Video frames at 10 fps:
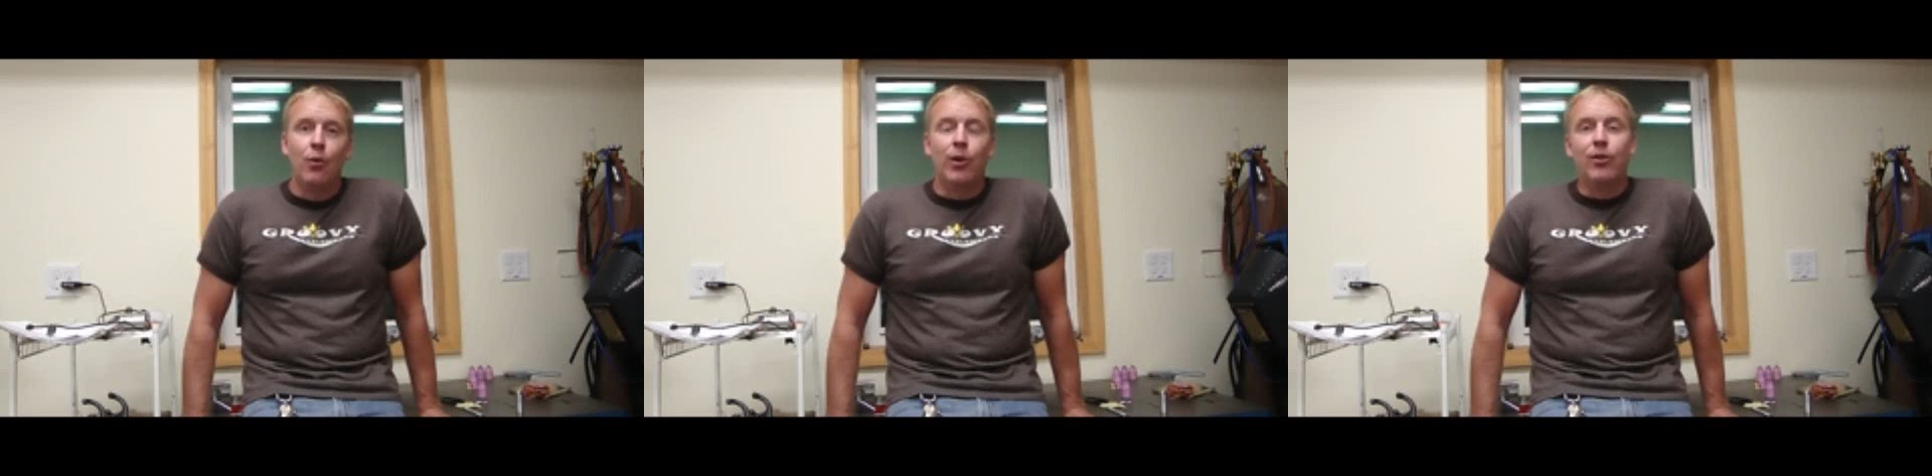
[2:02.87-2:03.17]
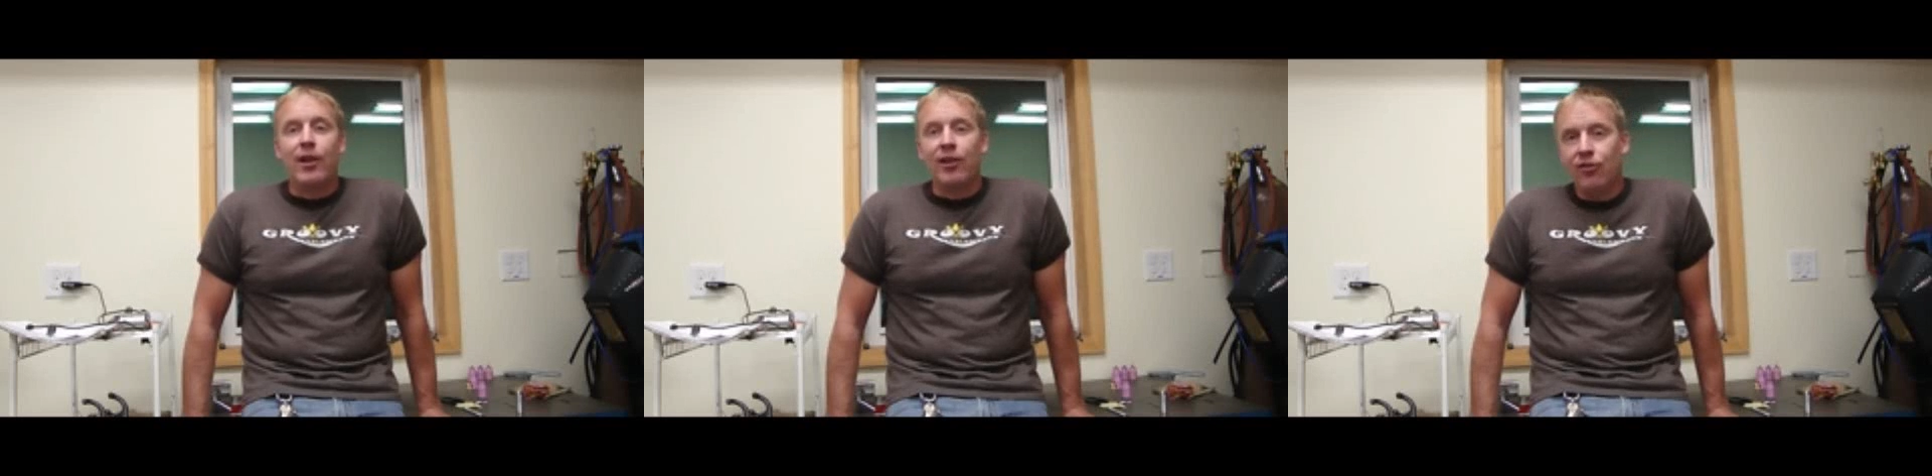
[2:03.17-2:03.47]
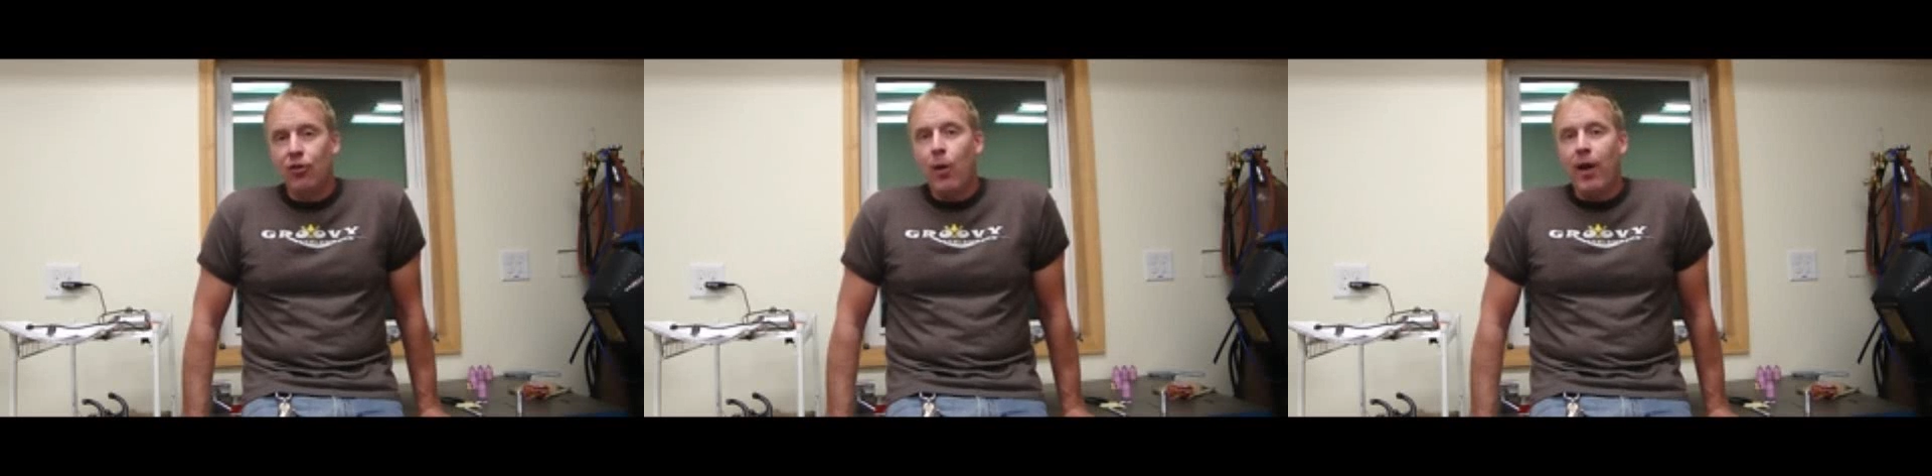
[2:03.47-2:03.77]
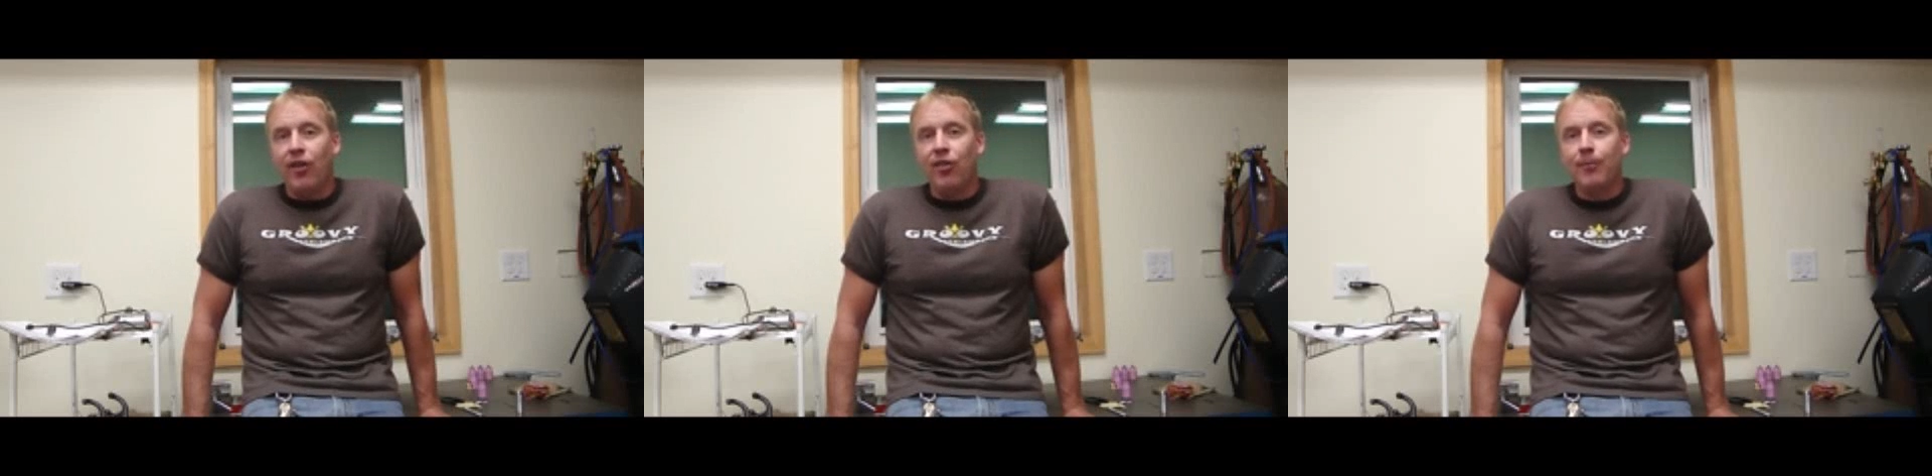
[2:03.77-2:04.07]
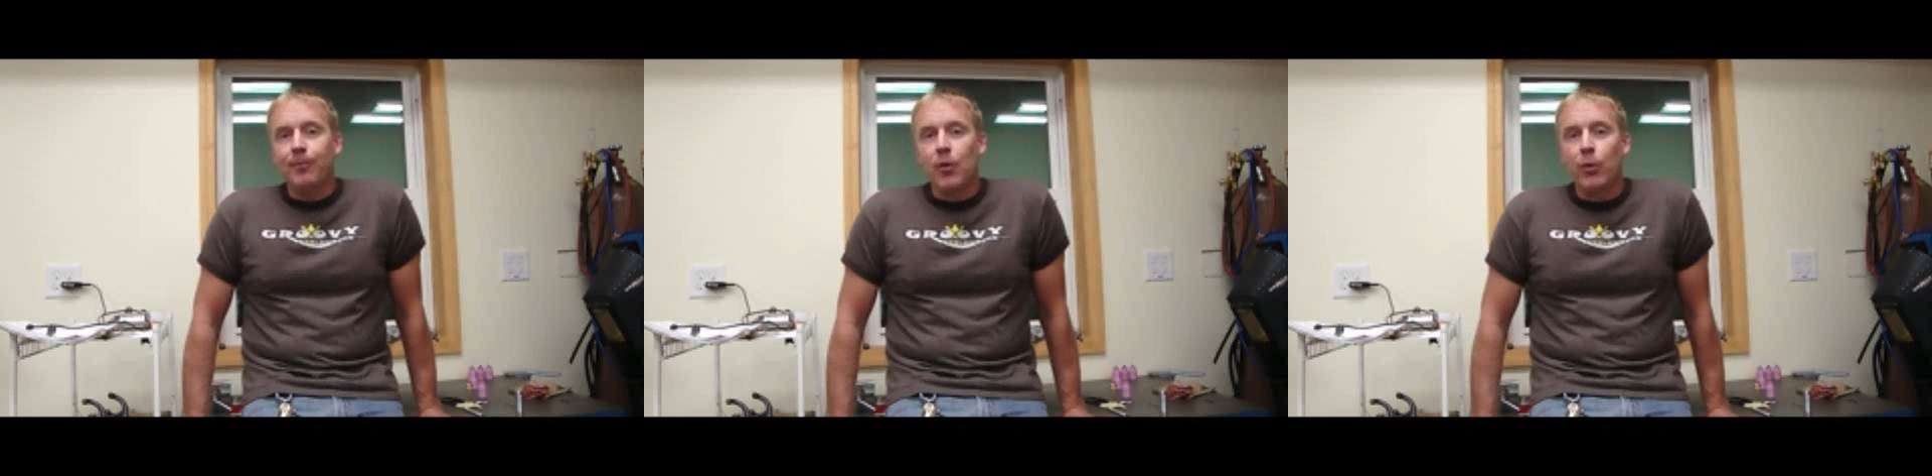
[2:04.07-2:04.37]
We do that in two
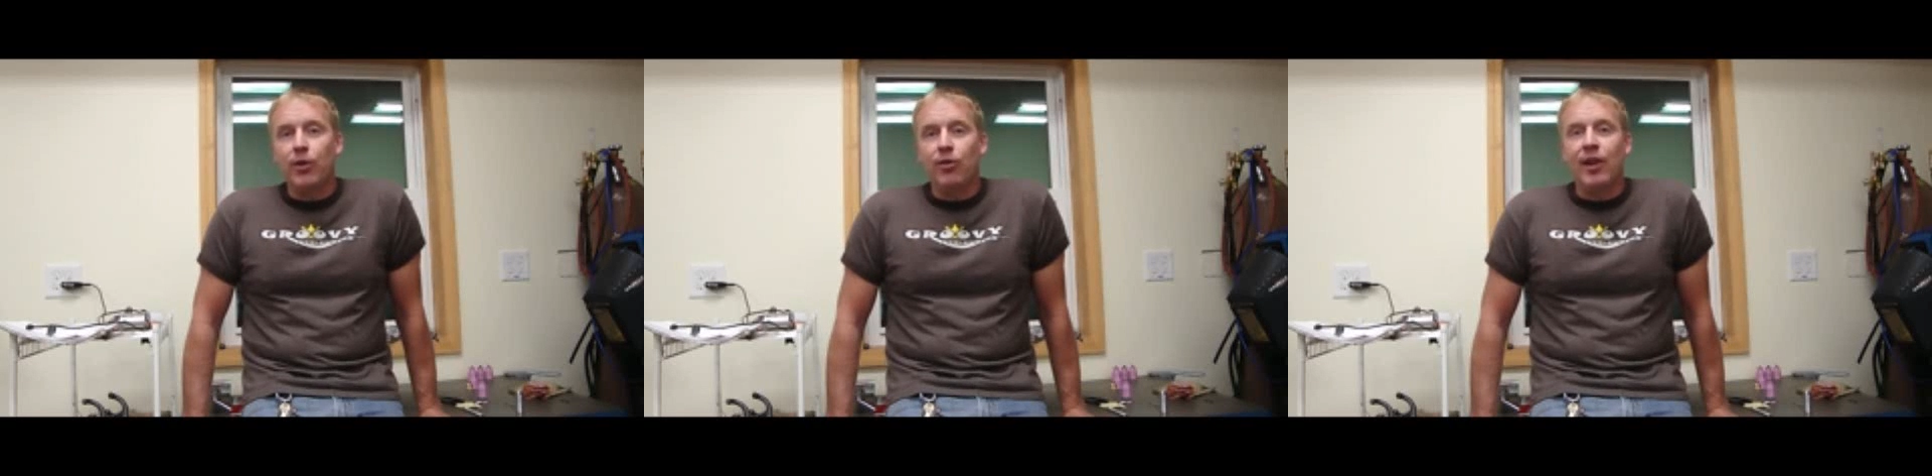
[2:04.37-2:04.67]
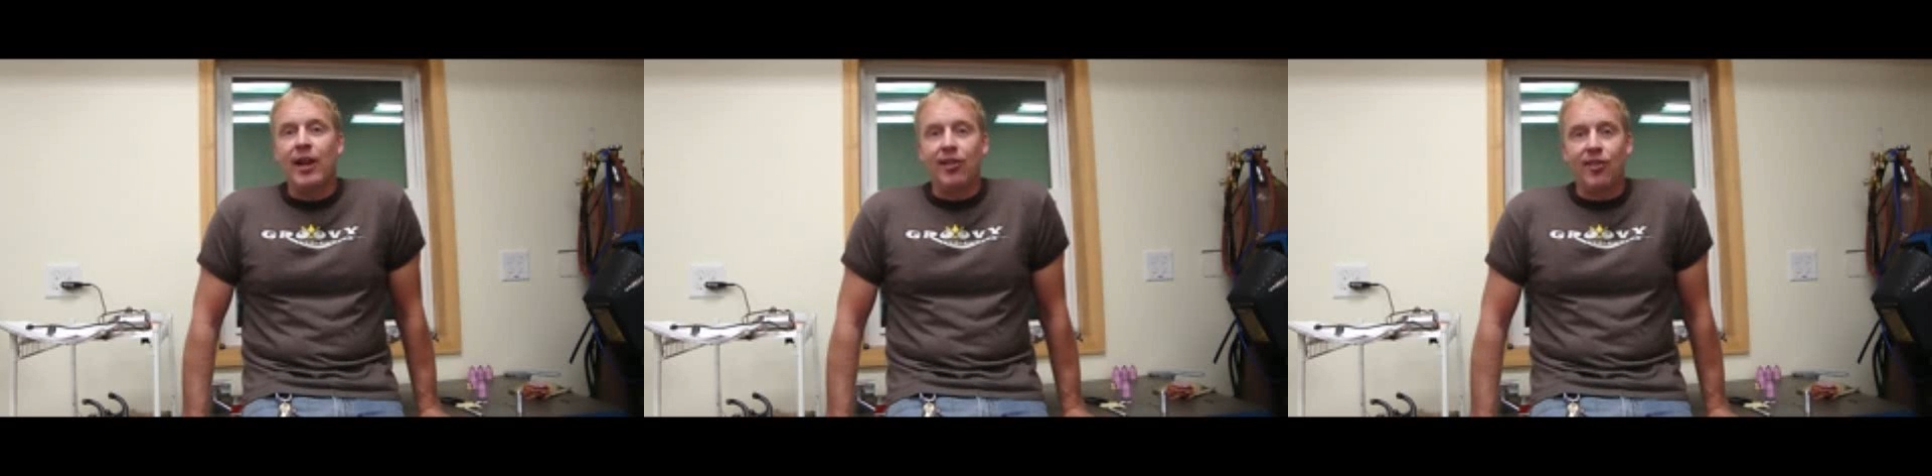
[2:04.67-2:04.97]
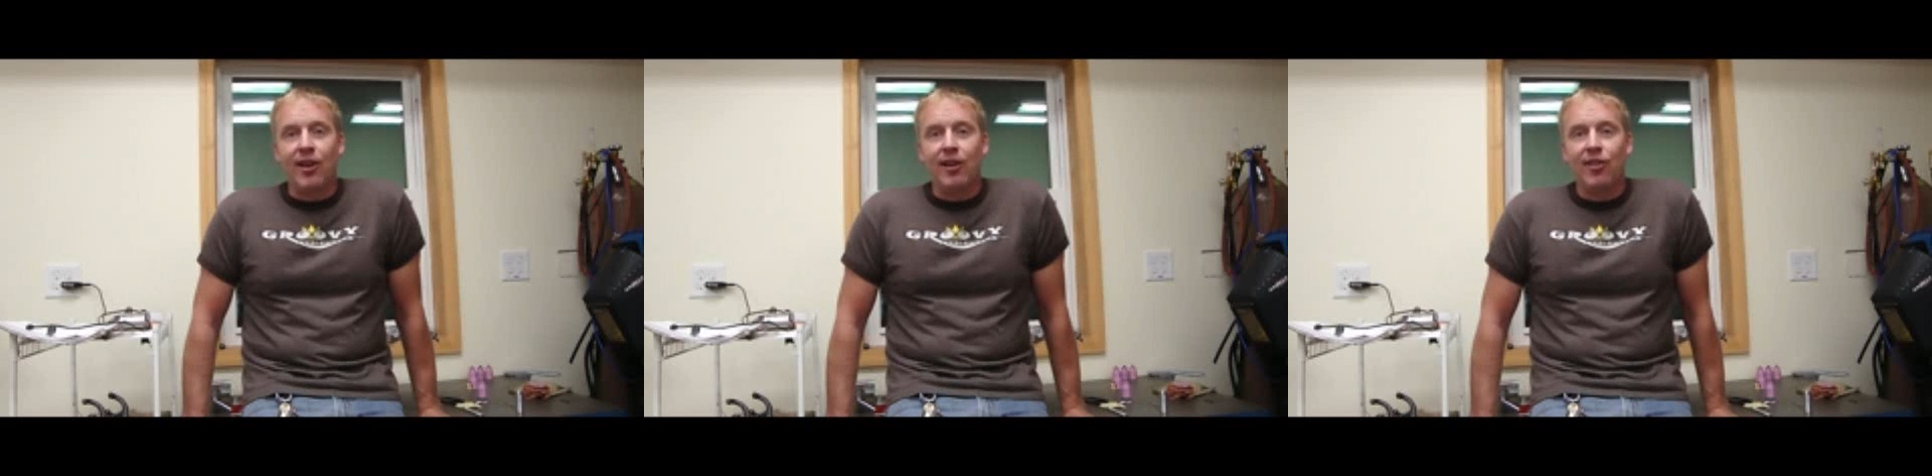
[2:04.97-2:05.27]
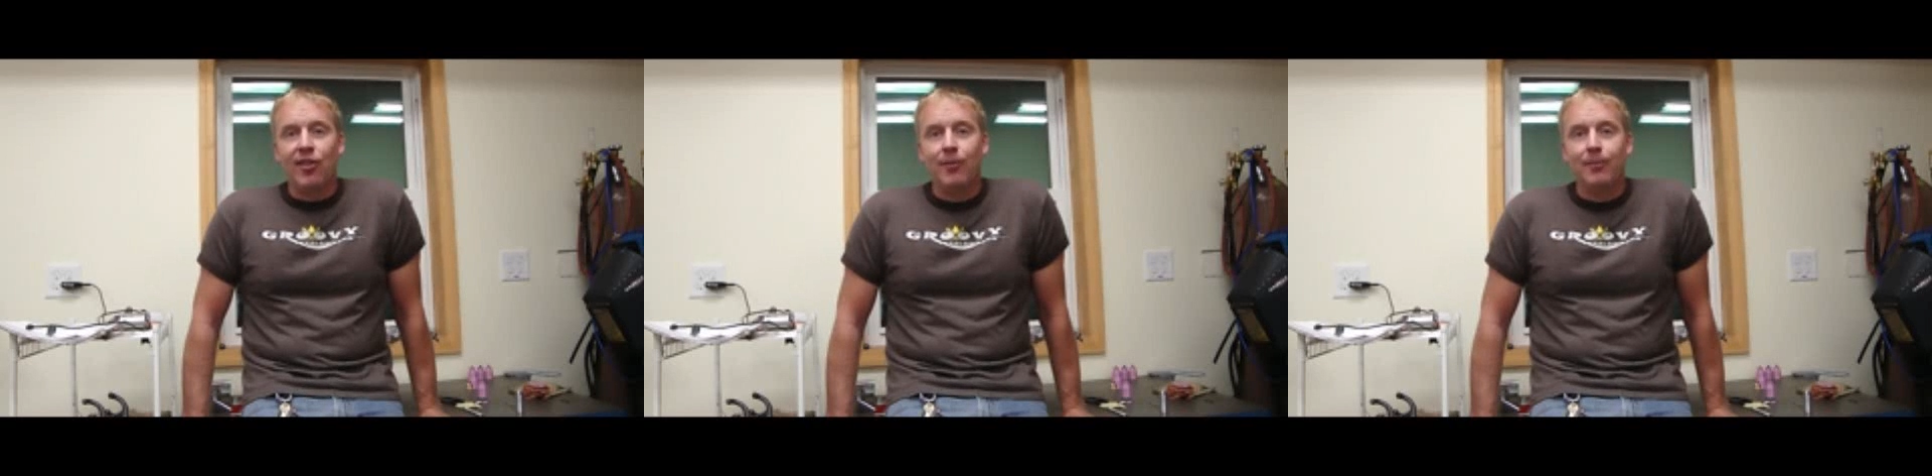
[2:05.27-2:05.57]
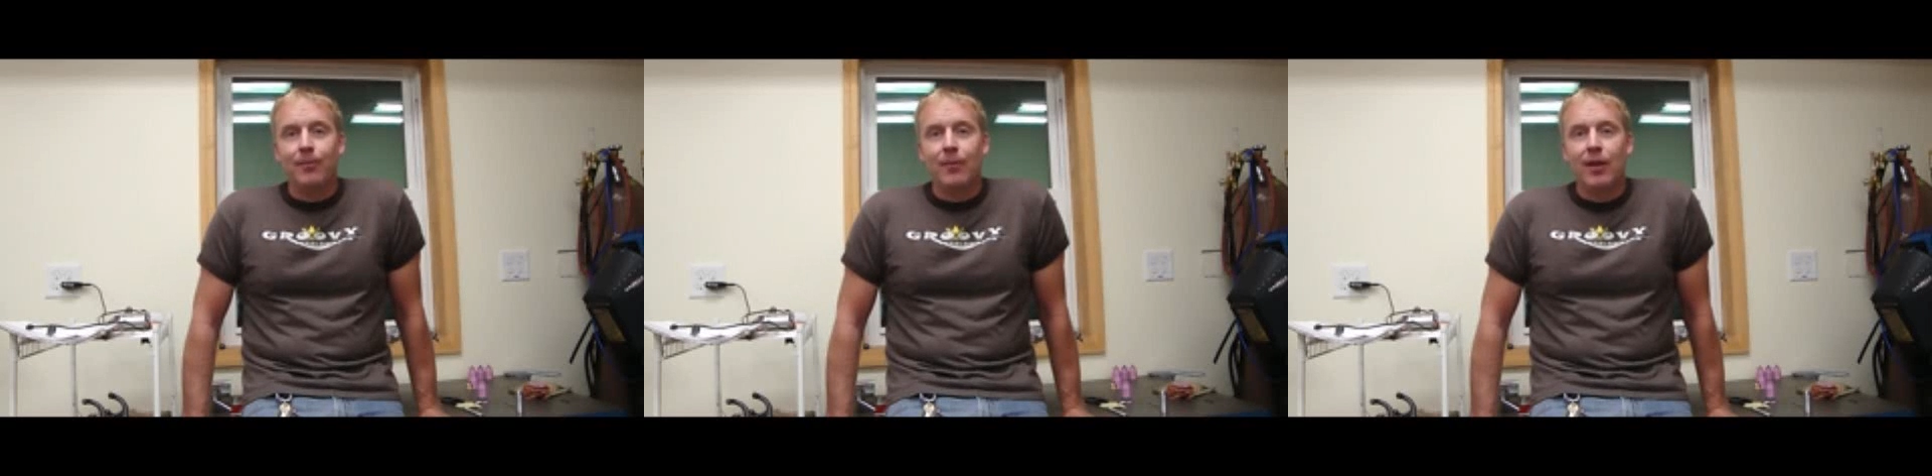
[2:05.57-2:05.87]
ways. We use heat sinks